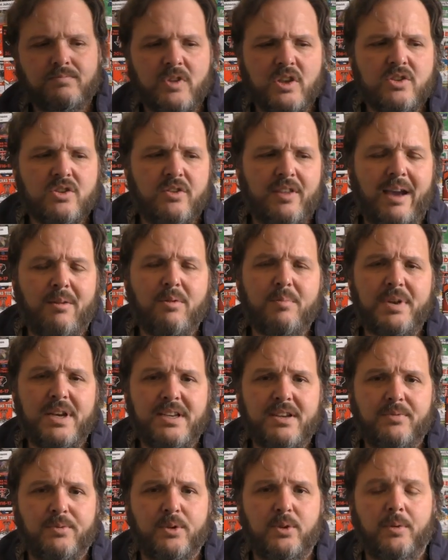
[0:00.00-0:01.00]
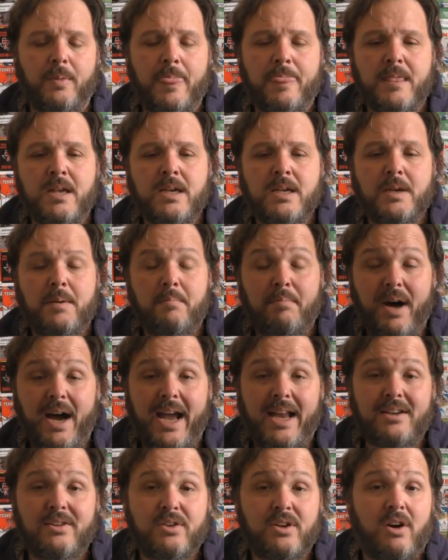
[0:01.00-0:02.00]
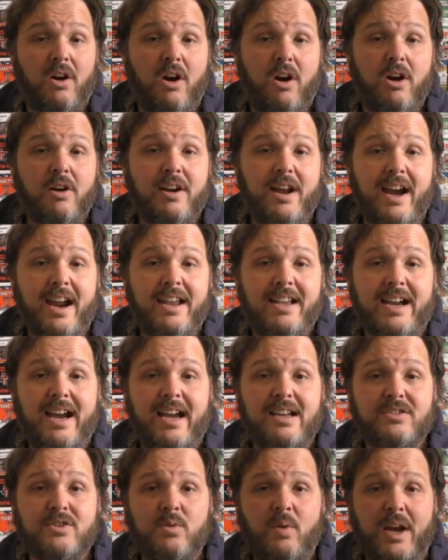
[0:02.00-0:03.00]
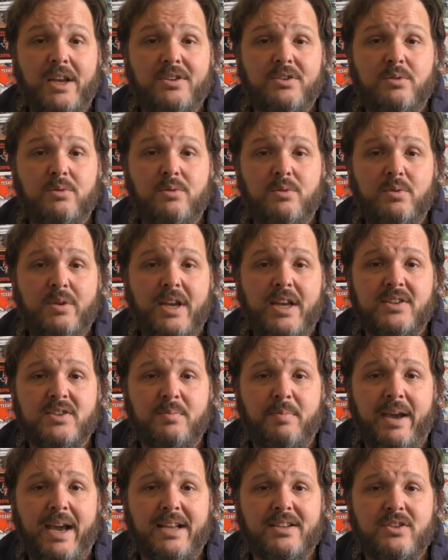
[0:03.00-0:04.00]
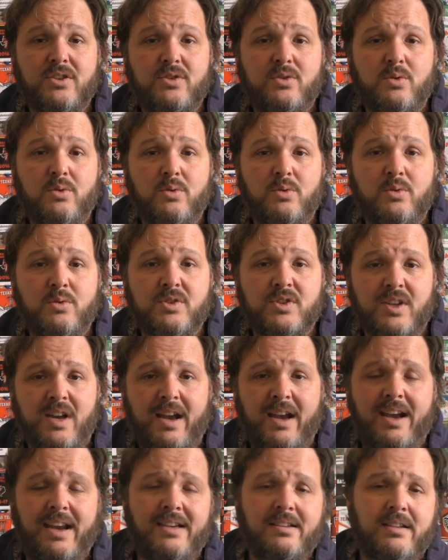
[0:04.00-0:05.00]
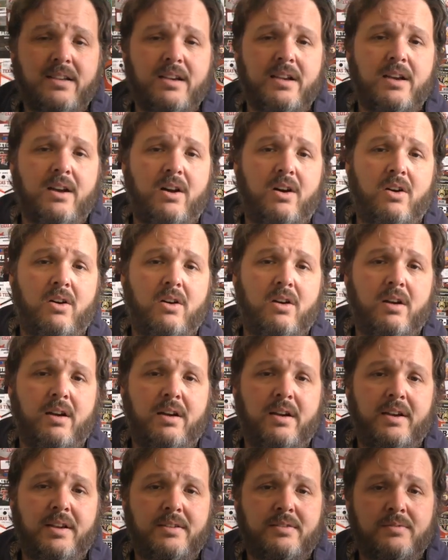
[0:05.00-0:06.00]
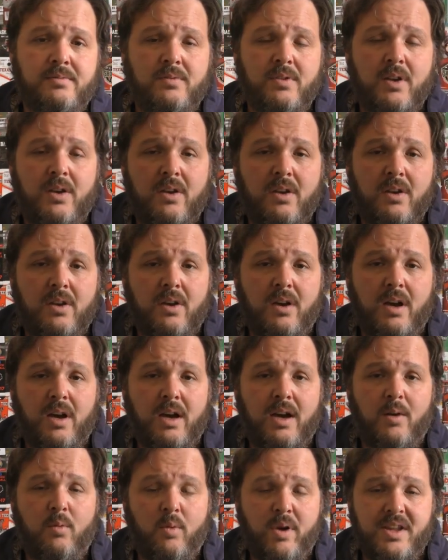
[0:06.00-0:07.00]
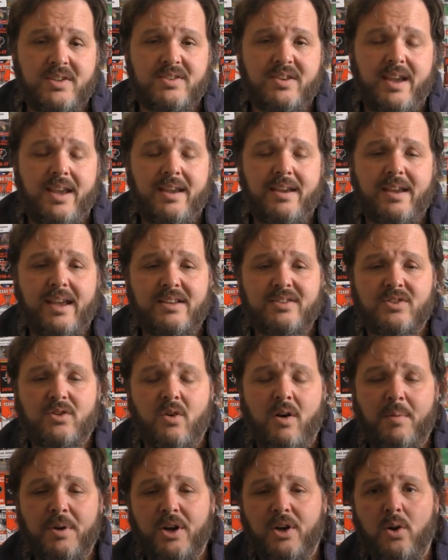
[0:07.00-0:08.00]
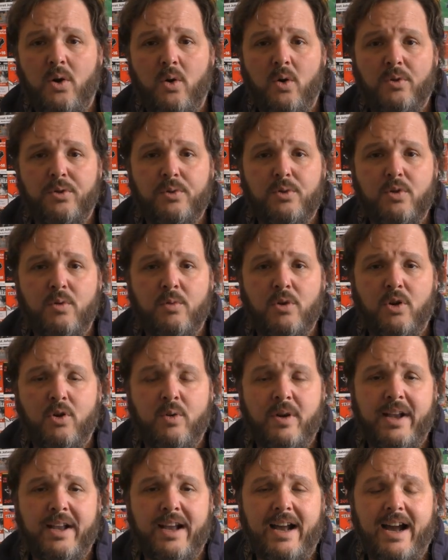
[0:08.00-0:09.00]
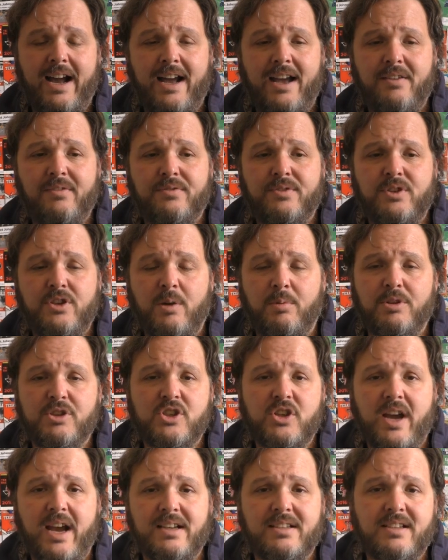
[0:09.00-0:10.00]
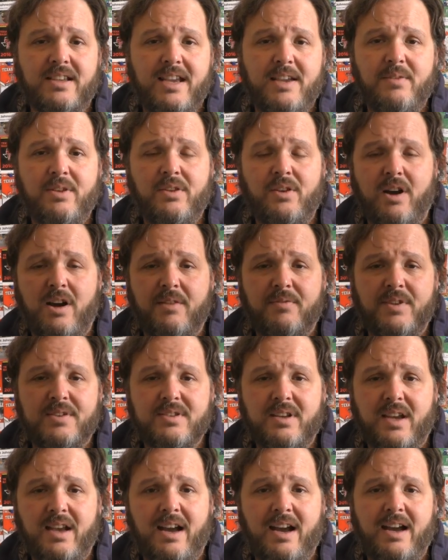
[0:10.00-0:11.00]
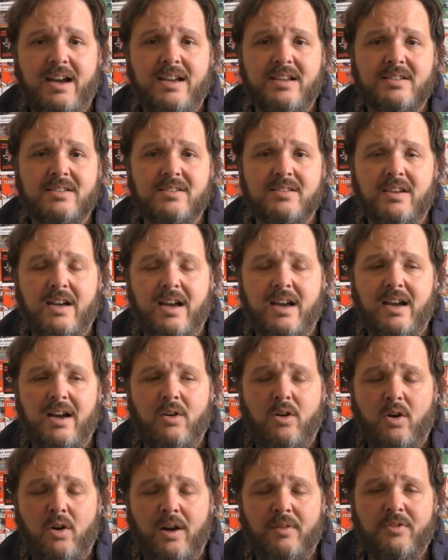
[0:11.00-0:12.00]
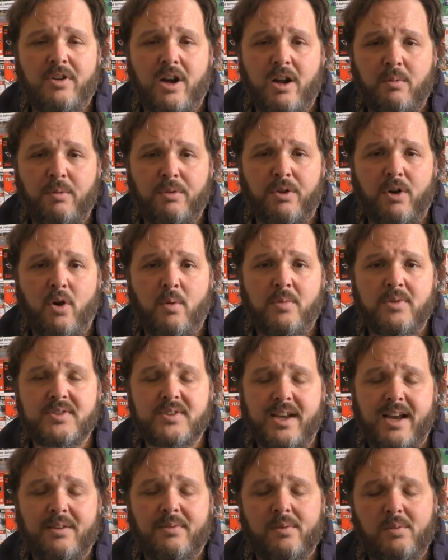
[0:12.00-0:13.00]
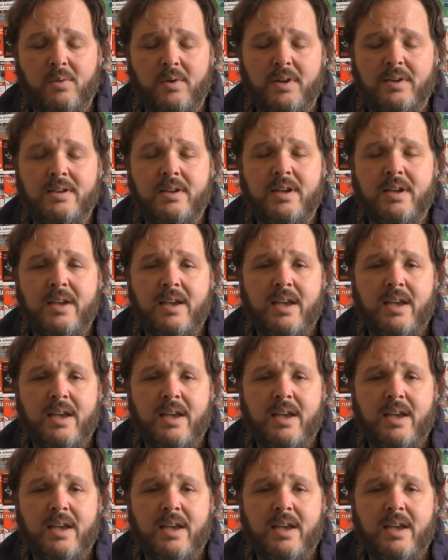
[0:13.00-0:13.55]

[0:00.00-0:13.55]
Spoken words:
So that would be difficult. But there are 9 guys who I do expect to sign on Wednesday, and so I'm going to go through them real quick. I've double-checked even the offensive guys. I've caught with almost everyone.